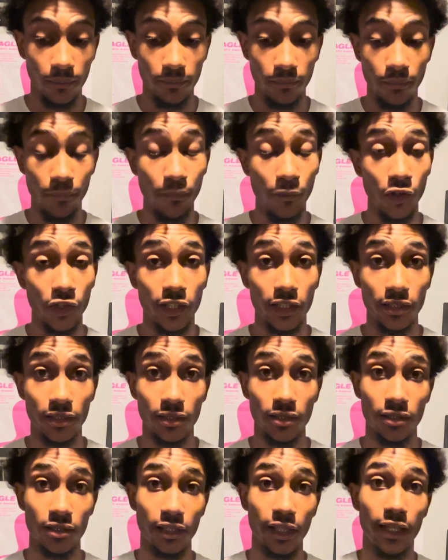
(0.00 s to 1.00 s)
market
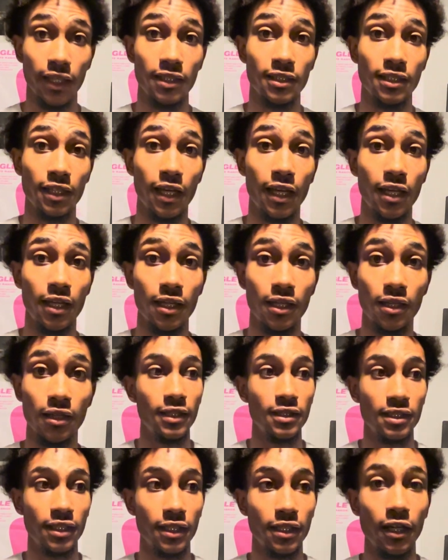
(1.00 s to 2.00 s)
this as a
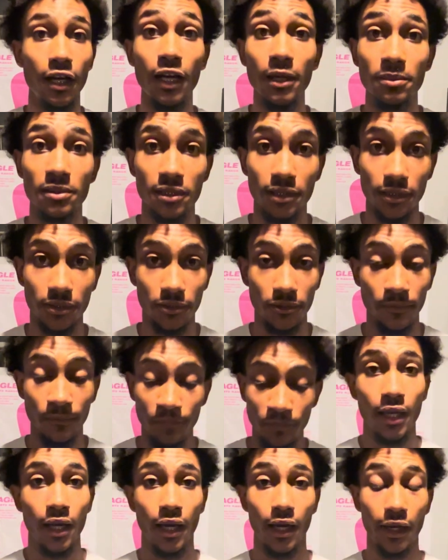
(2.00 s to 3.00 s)
upsell.
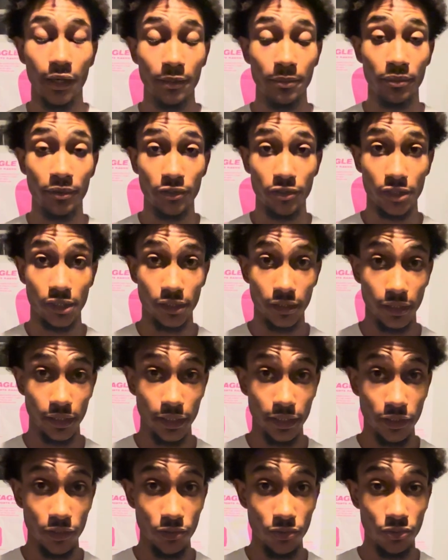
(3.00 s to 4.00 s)
I personally
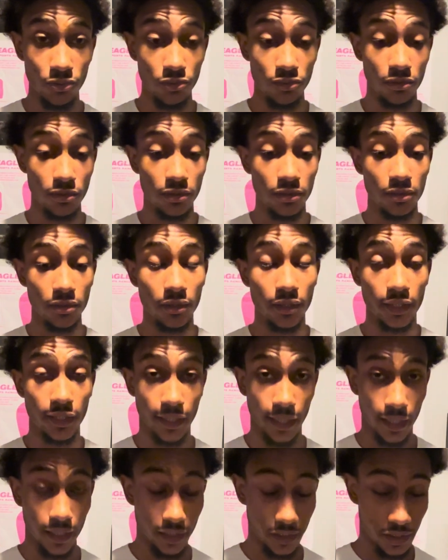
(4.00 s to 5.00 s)
use
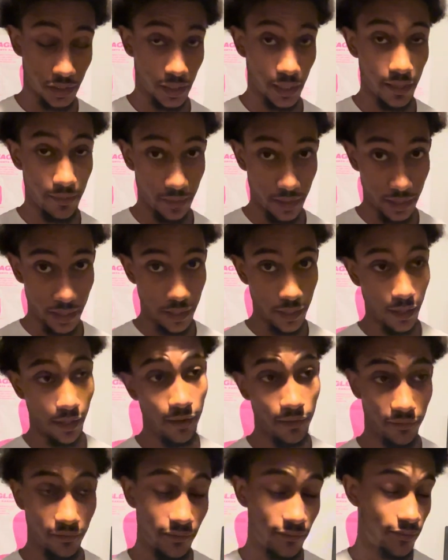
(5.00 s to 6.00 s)
Kosh Chemie
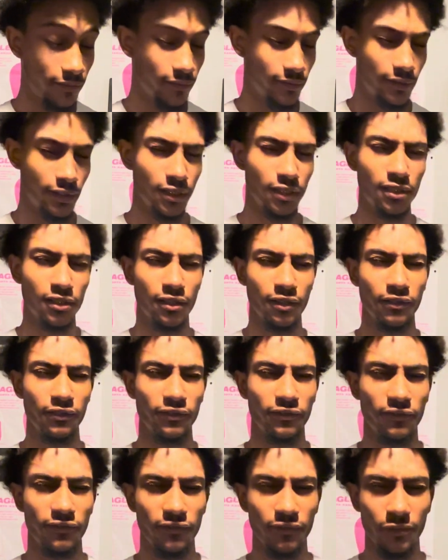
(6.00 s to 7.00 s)
Guff. This stuff
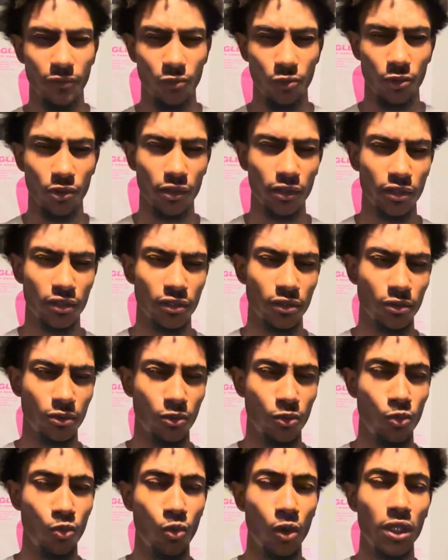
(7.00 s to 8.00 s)
works
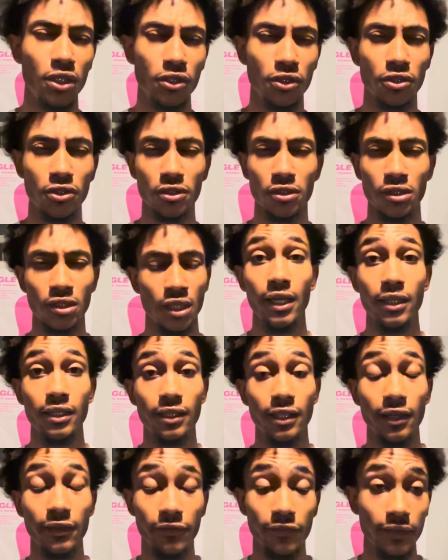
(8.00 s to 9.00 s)
wonders. It
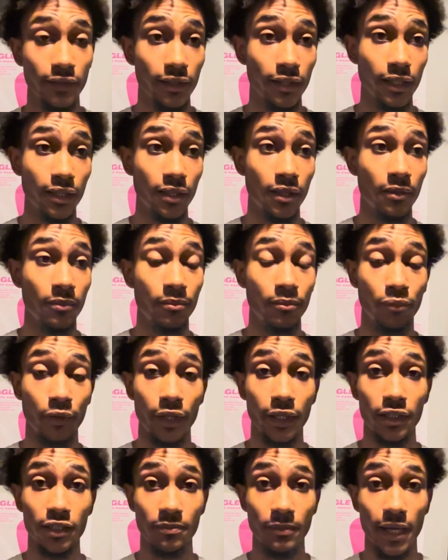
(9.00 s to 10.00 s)
definitely
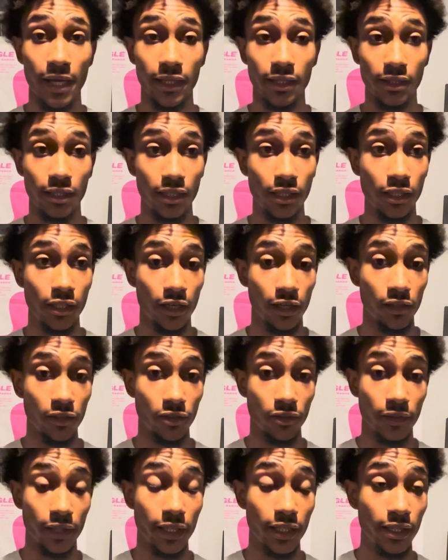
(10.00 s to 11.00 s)
brings back the
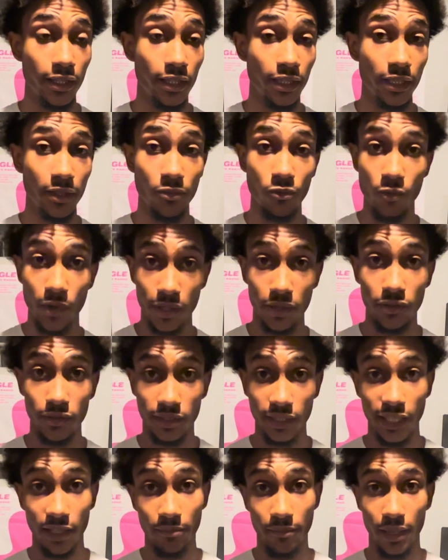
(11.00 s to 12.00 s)
color in the
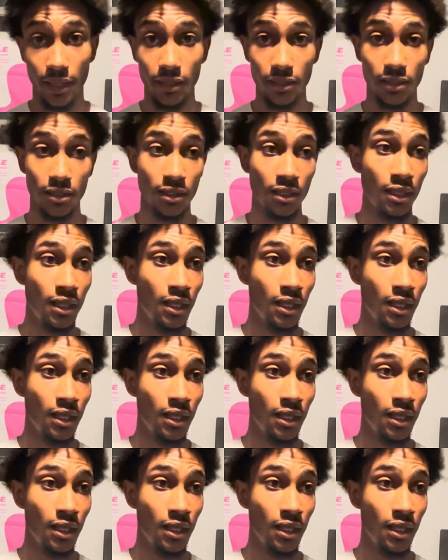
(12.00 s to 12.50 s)
WeatherTech mats.